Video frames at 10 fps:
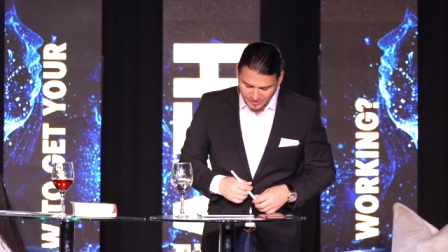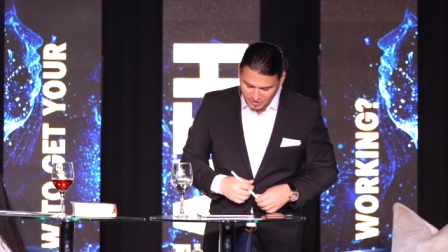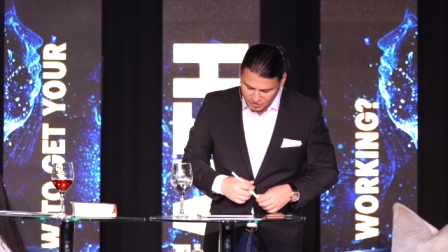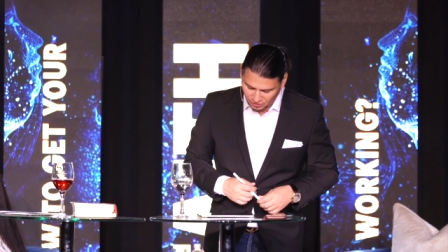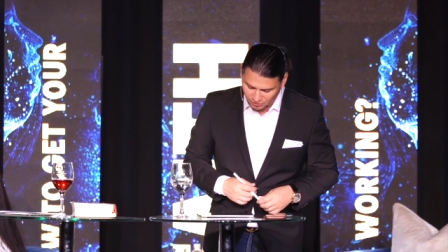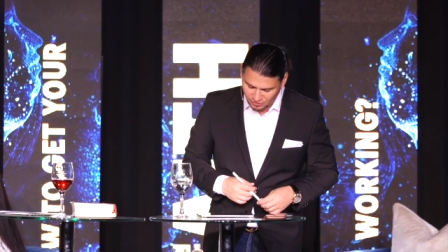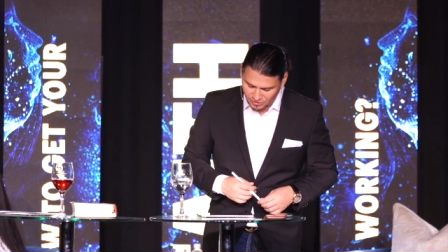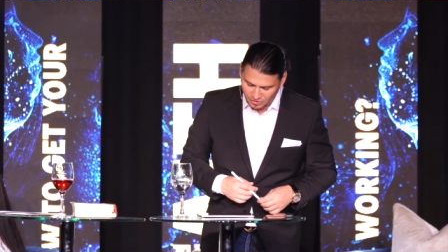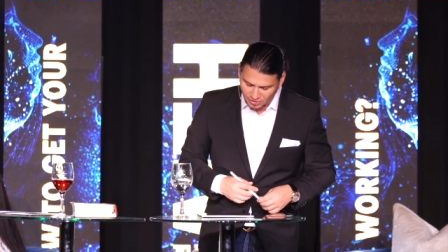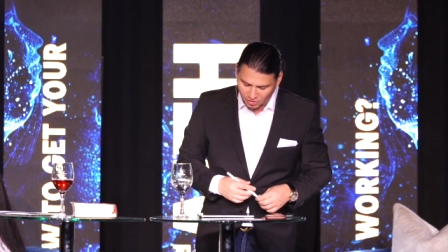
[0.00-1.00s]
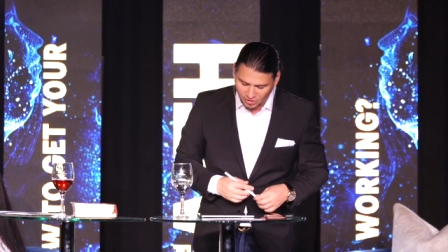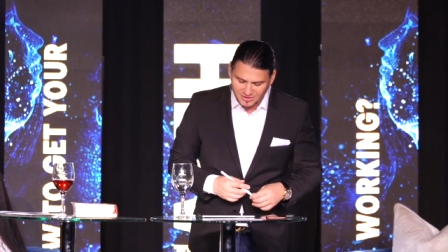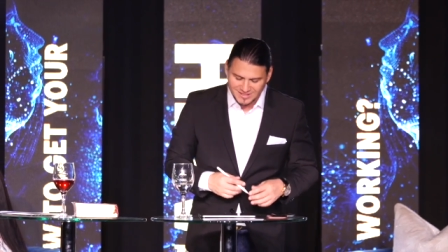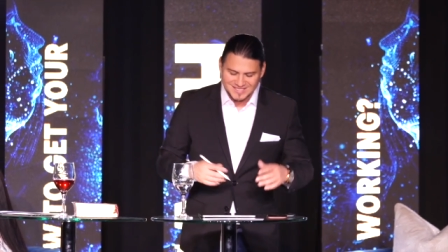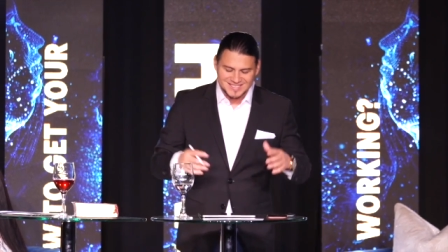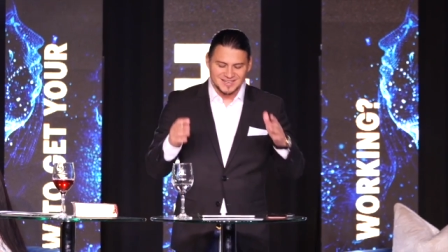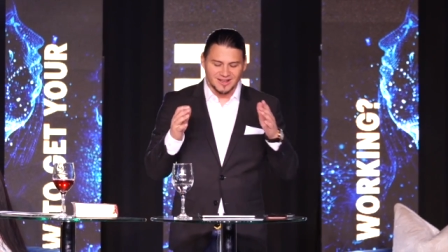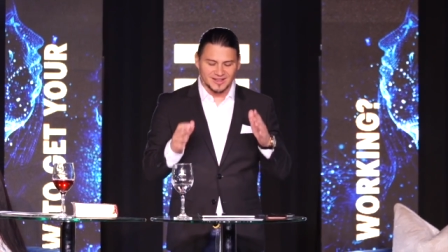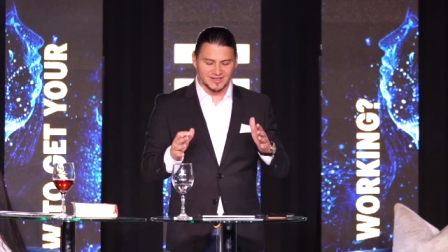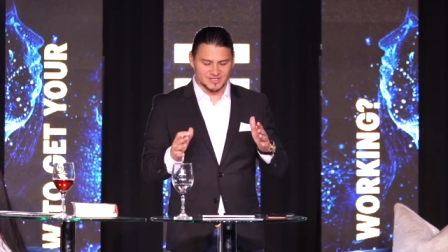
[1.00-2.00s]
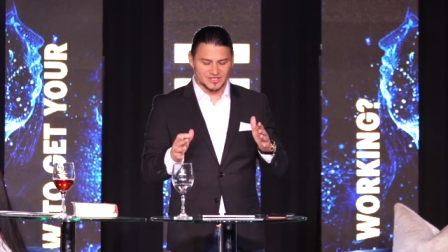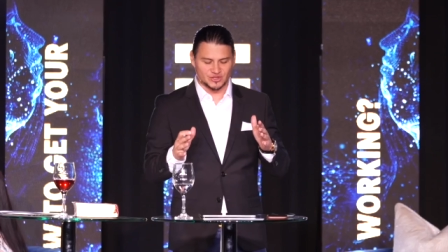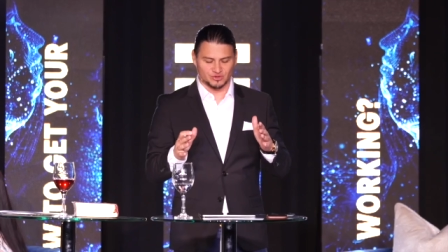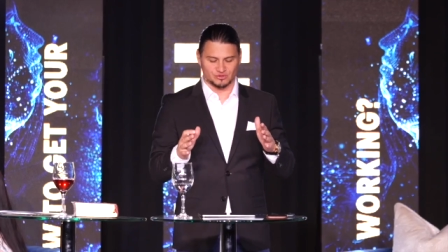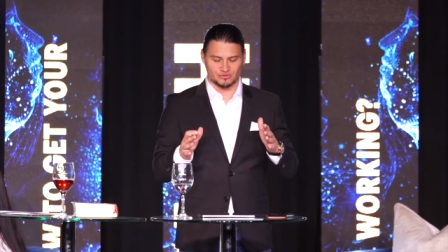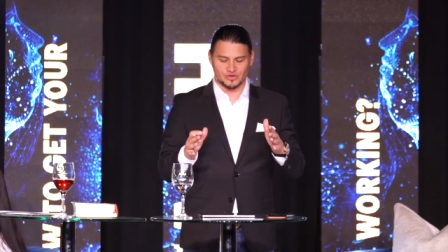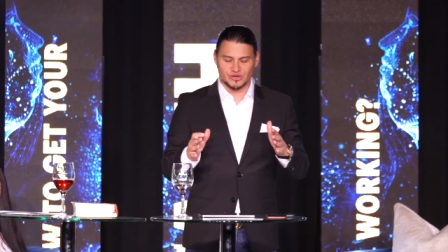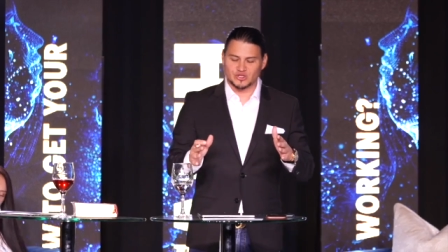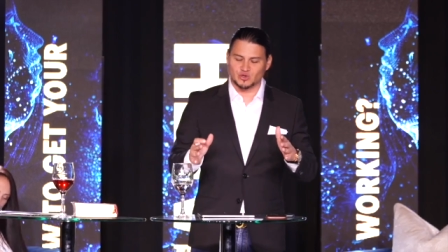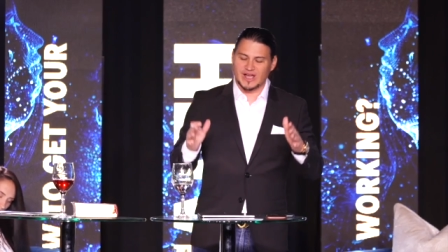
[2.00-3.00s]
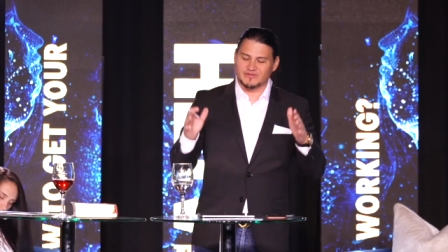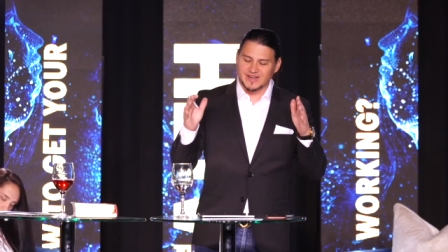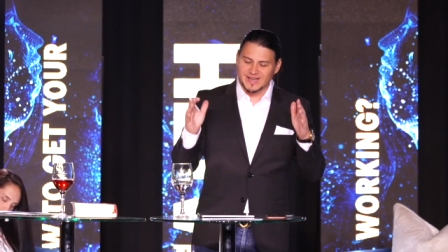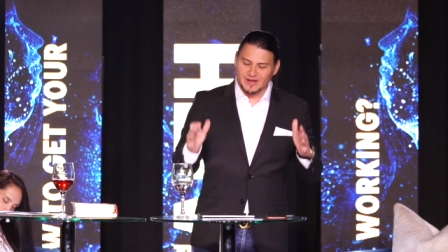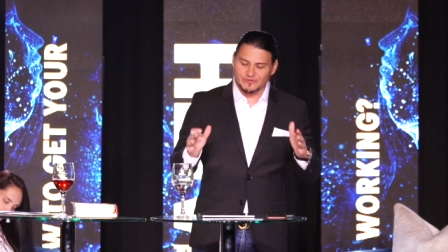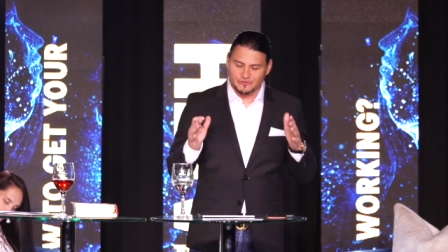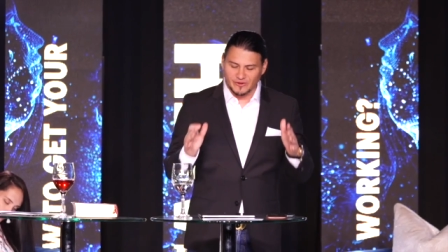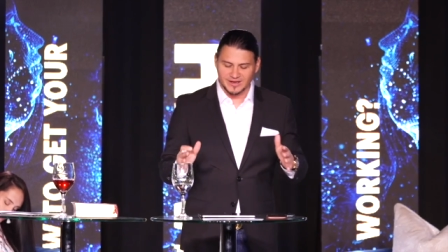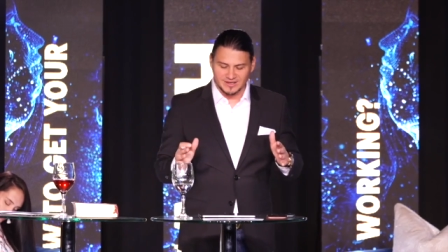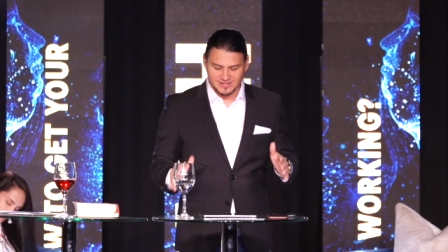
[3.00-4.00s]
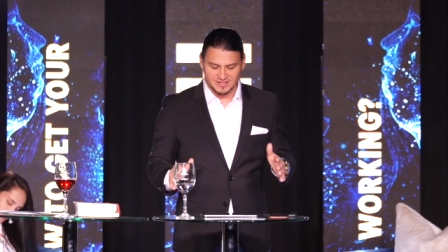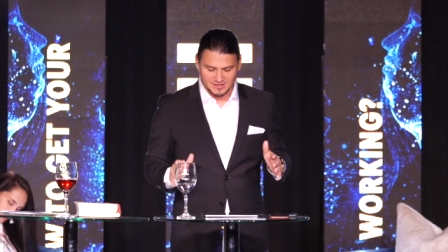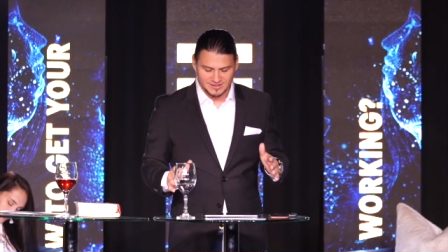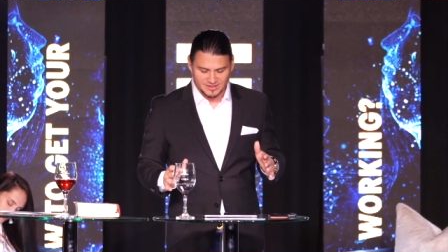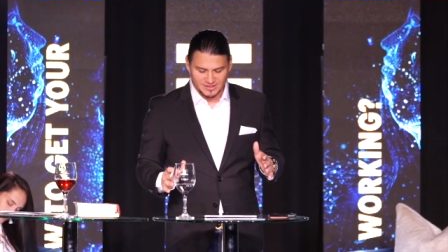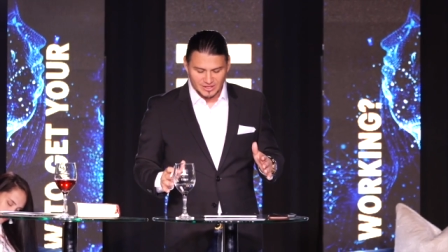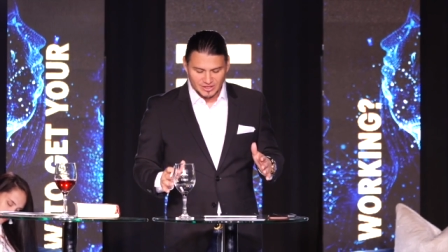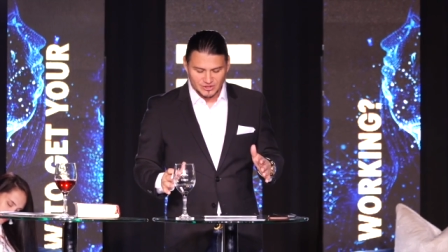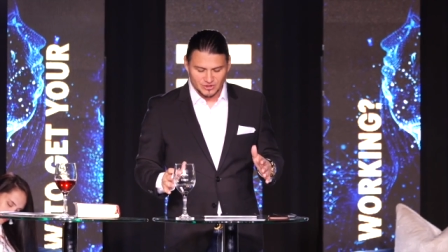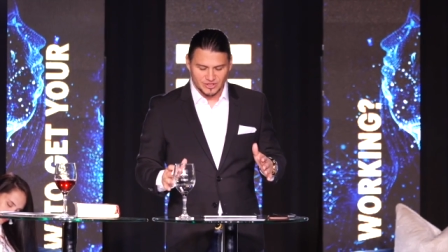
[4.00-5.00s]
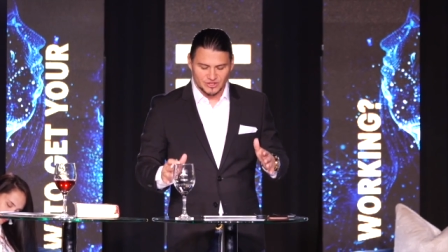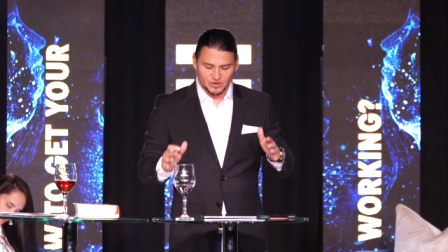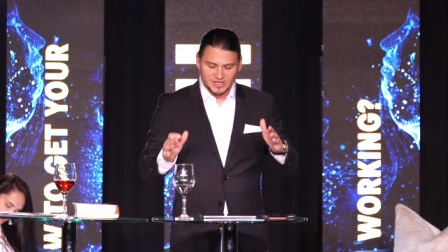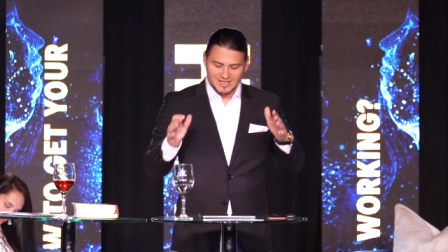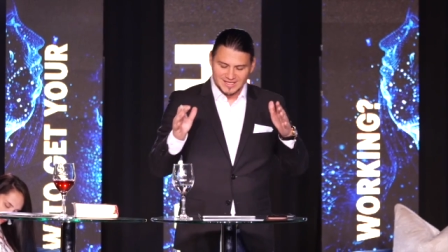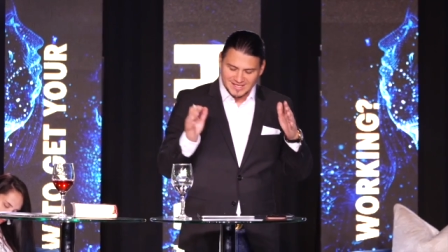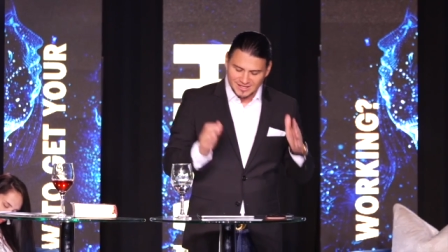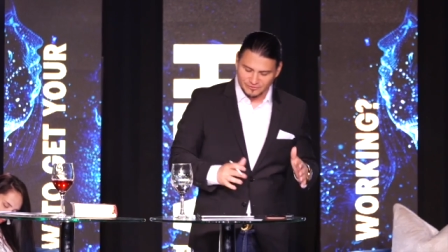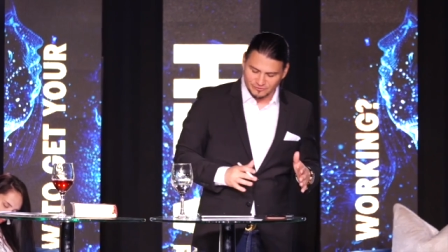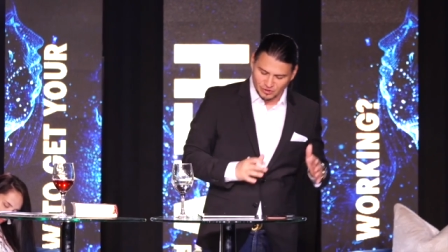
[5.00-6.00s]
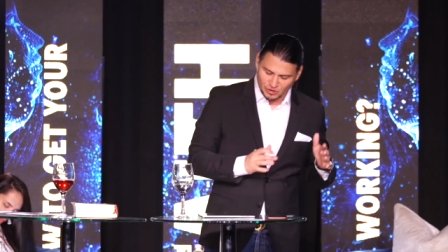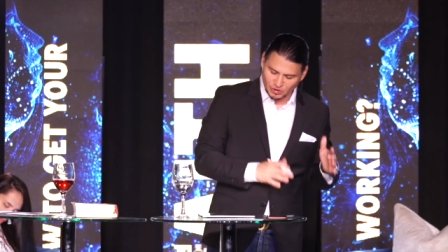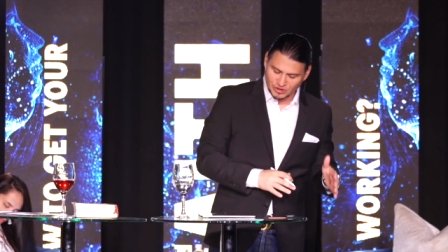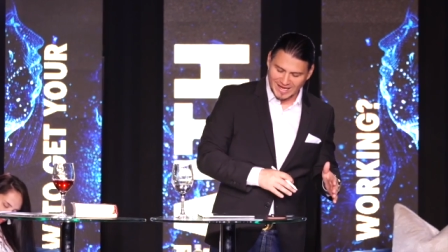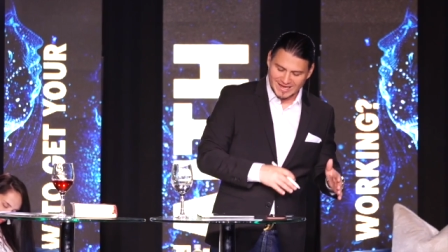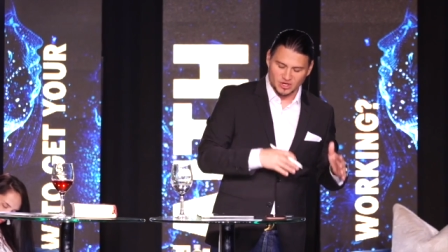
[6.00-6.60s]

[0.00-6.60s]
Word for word: So, God desires you to have enough finances so that you can give good and